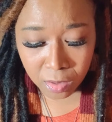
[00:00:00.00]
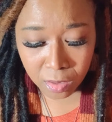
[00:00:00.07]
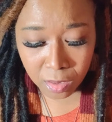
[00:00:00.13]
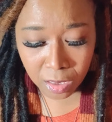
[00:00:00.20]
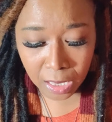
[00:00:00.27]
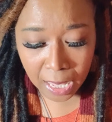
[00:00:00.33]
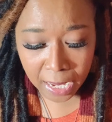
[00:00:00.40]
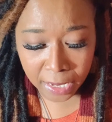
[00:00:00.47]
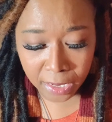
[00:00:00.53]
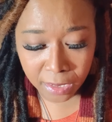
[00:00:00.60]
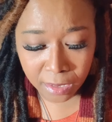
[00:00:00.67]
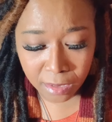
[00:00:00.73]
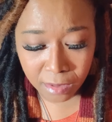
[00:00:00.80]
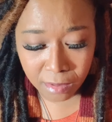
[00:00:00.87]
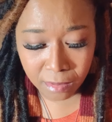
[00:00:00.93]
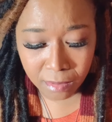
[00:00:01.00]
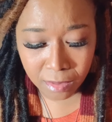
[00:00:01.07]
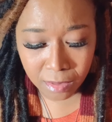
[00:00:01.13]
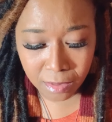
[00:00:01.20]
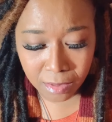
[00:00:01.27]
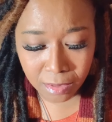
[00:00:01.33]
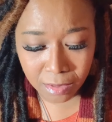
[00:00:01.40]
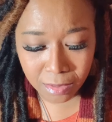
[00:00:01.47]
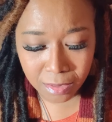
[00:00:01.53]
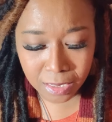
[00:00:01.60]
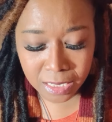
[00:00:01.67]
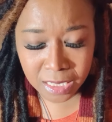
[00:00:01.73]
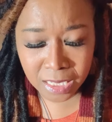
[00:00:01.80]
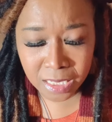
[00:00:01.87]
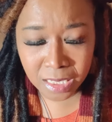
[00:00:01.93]
Like,
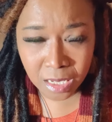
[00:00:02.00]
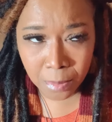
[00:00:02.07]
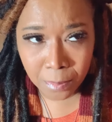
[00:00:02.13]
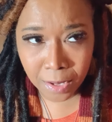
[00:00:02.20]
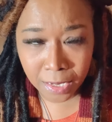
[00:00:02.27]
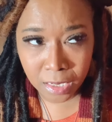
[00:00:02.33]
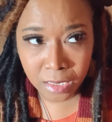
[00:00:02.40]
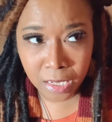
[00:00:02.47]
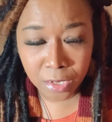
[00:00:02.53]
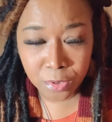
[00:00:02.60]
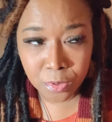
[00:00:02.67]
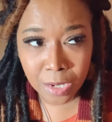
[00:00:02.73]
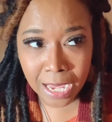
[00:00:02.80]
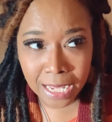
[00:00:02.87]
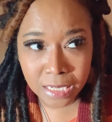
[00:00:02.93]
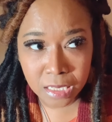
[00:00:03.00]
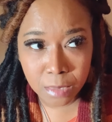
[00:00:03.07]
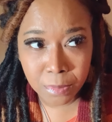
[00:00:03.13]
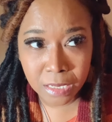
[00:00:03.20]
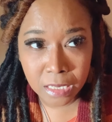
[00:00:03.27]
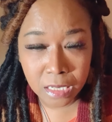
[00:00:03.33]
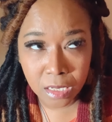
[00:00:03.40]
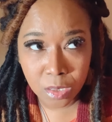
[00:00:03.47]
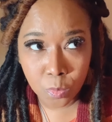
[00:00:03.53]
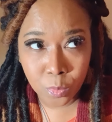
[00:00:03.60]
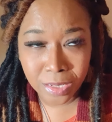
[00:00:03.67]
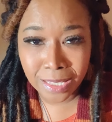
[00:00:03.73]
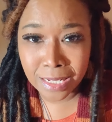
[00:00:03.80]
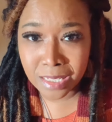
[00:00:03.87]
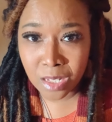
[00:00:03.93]
this is somebody that you guys could be dealing
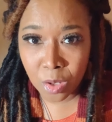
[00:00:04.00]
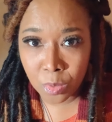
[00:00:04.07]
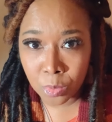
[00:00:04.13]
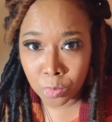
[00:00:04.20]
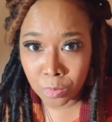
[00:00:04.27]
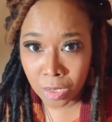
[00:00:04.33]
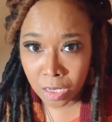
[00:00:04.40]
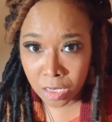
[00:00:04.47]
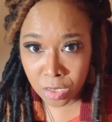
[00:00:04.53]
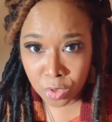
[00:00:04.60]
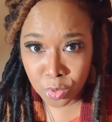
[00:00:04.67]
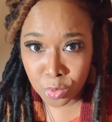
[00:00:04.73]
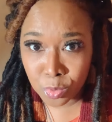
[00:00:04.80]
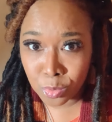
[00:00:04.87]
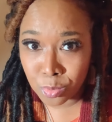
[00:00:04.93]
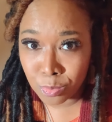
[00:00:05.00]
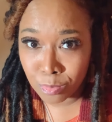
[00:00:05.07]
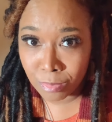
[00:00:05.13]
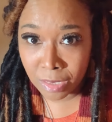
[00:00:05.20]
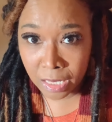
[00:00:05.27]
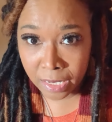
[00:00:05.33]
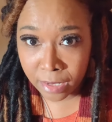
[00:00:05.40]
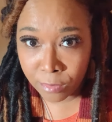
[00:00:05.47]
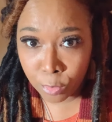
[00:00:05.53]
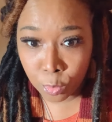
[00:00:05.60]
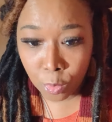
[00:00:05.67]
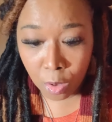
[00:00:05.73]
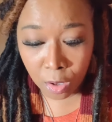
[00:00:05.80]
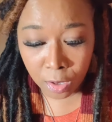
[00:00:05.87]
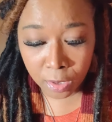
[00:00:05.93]
with that's on a new level,
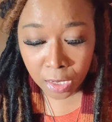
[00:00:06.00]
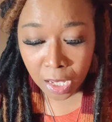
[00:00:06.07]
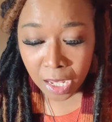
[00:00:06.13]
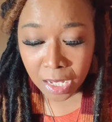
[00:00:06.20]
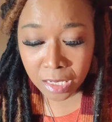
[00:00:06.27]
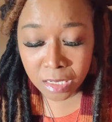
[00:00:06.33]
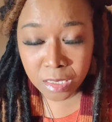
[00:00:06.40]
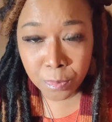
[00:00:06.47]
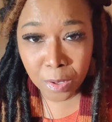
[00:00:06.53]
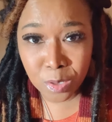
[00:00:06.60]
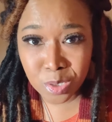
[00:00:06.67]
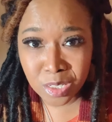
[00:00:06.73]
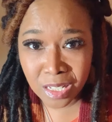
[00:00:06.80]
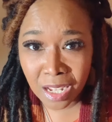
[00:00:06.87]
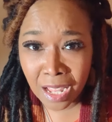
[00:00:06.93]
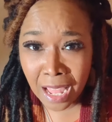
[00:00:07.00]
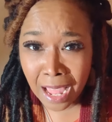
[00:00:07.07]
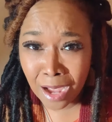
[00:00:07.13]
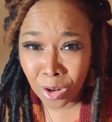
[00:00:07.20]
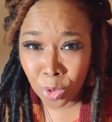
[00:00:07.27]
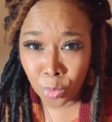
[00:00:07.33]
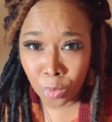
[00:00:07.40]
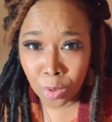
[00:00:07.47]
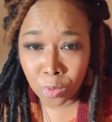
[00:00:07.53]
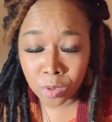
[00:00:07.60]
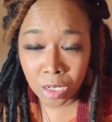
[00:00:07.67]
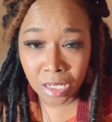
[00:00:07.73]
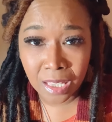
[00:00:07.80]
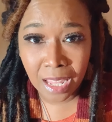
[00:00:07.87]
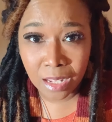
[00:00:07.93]
or this person done outgrown
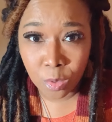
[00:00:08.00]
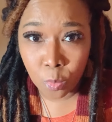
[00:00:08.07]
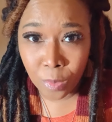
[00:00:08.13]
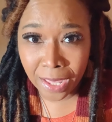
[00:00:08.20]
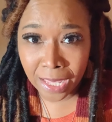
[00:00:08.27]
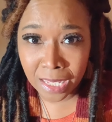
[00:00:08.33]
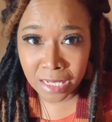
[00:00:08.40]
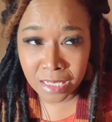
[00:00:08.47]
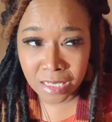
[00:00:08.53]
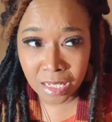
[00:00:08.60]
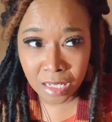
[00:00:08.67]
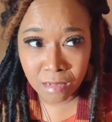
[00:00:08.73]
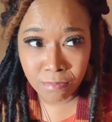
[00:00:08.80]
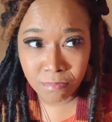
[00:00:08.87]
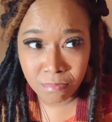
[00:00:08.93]
a lot of ways that